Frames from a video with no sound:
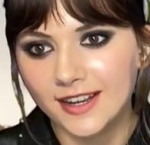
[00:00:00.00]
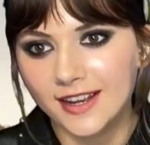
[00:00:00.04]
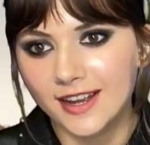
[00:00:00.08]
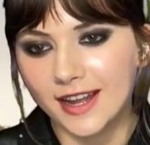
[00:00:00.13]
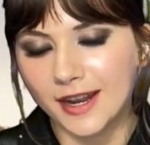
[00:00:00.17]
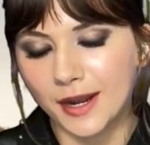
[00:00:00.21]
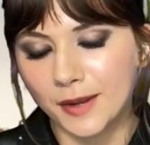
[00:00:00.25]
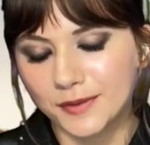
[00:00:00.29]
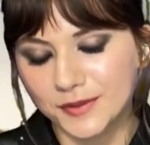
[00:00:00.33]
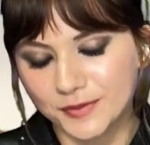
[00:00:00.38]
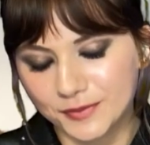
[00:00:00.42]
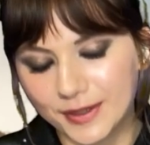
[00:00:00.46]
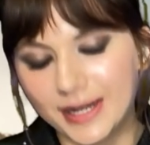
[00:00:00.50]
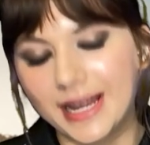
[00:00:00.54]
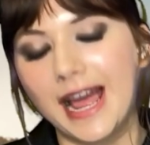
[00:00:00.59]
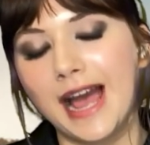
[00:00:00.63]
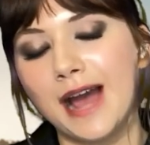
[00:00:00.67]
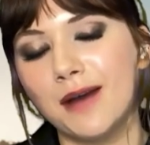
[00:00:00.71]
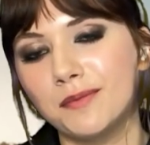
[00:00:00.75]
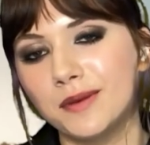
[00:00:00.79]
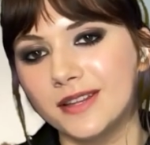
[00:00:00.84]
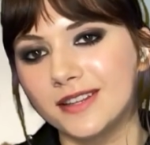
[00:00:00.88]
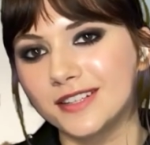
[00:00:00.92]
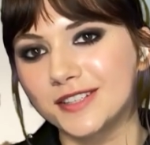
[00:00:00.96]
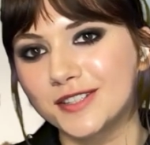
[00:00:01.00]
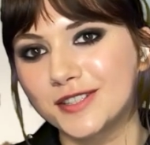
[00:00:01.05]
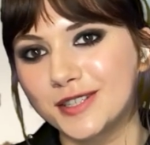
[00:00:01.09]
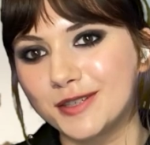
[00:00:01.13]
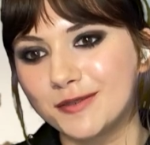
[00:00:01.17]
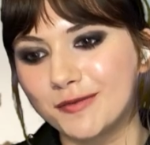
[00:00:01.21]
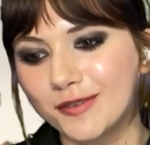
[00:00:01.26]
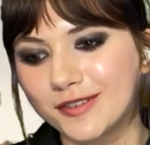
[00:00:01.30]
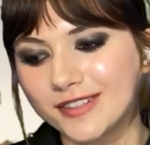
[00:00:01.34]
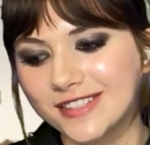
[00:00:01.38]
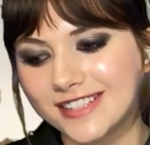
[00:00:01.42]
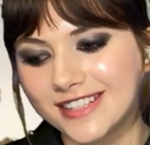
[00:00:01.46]
and i was really happy that she
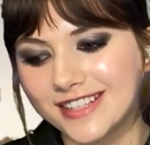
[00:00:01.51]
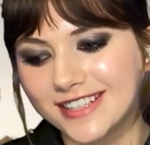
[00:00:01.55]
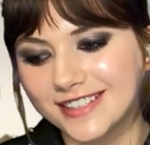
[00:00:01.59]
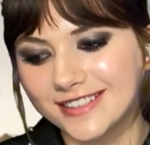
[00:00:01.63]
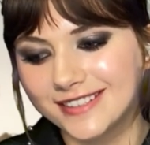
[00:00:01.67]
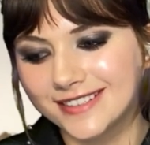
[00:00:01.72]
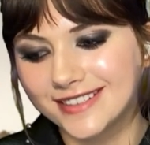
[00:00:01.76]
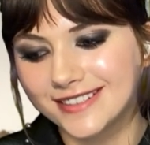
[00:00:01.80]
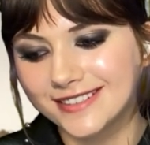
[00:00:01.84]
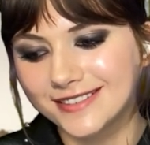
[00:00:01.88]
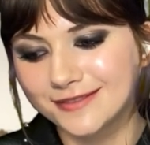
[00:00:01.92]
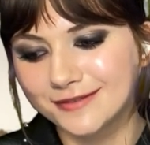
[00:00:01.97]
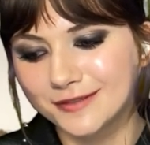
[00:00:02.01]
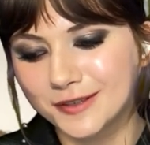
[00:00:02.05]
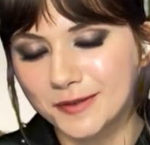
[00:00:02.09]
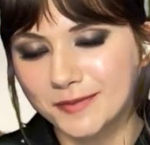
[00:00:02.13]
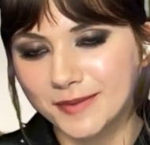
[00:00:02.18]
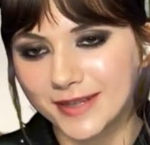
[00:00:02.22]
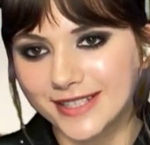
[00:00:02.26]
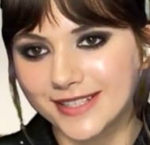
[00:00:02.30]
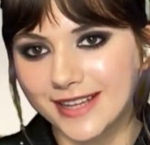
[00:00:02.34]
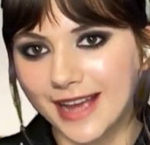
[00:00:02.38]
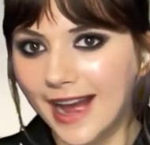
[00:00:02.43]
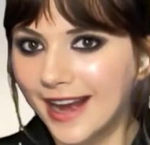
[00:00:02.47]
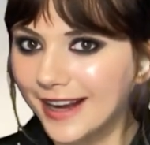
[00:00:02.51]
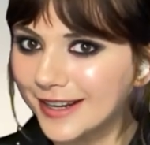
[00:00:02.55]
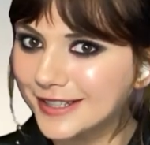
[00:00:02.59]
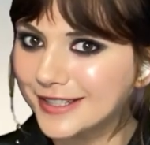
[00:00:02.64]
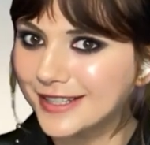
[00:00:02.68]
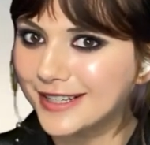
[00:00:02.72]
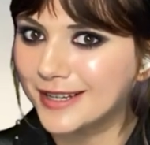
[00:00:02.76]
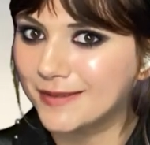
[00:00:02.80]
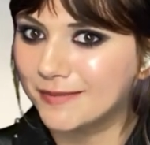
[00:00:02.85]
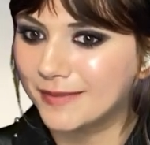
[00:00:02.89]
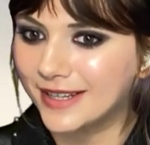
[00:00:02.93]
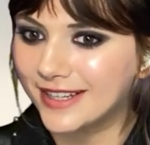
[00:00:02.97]
wanted ruby to
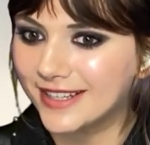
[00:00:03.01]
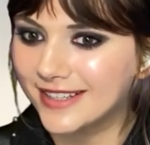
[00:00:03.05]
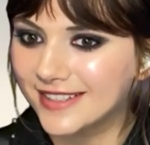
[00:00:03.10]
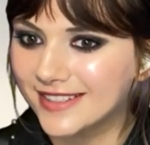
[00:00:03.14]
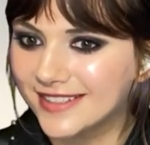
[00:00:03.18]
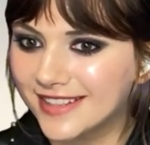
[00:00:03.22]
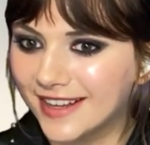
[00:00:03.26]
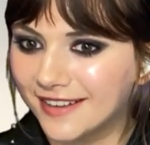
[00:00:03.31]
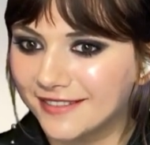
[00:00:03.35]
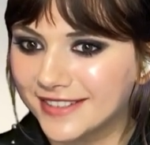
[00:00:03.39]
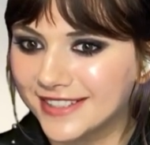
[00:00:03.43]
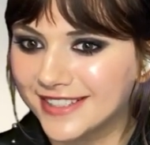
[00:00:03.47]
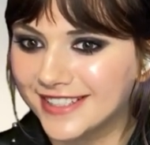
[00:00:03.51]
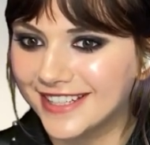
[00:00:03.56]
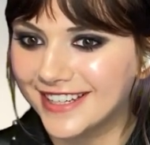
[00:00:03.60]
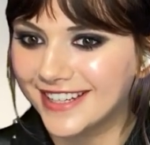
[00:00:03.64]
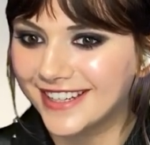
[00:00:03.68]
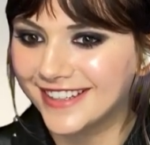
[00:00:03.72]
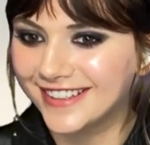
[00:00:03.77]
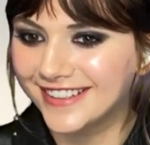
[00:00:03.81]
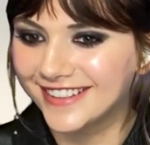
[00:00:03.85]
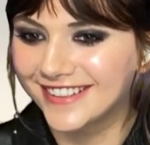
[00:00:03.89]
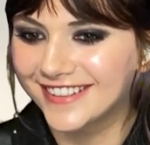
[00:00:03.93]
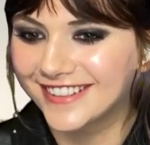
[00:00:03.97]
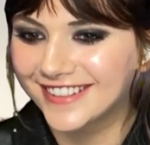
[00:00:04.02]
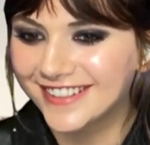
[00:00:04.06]
actually be 17